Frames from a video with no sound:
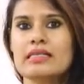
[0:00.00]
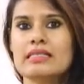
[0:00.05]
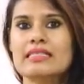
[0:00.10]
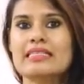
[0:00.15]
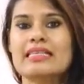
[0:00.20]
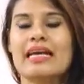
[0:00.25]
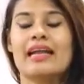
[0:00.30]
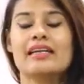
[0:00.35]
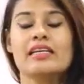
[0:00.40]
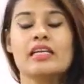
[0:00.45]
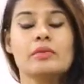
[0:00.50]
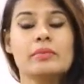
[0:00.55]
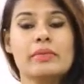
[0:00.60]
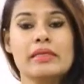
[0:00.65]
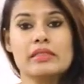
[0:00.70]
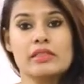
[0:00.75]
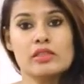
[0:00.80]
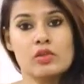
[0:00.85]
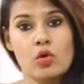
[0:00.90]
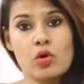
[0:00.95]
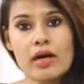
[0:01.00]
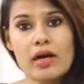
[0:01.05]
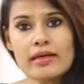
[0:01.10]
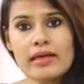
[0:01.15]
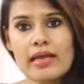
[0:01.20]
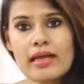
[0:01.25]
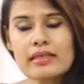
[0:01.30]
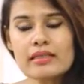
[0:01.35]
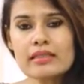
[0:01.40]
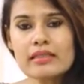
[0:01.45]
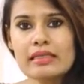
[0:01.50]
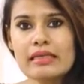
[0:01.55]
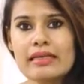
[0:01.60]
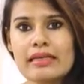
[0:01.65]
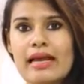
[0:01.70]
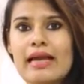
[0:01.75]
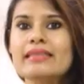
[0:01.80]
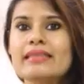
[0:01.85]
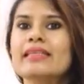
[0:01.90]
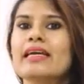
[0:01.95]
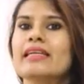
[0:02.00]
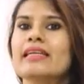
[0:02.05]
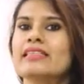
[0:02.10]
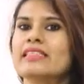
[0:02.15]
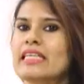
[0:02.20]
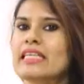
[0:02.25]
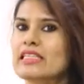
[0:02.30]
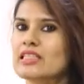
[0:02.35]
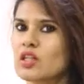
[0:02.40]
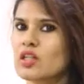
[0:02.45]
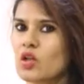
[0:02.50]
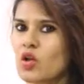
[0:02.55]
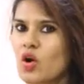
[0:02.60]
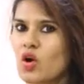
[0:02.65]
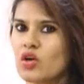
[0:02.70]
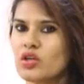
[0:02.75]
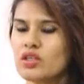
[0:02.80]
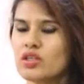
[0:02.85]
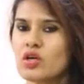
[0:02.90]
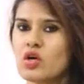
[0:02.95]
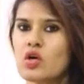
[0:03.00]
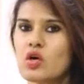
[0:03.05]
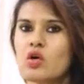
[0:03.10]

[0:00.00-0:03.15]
Saturn being Yogakara, 9th and 10th lord,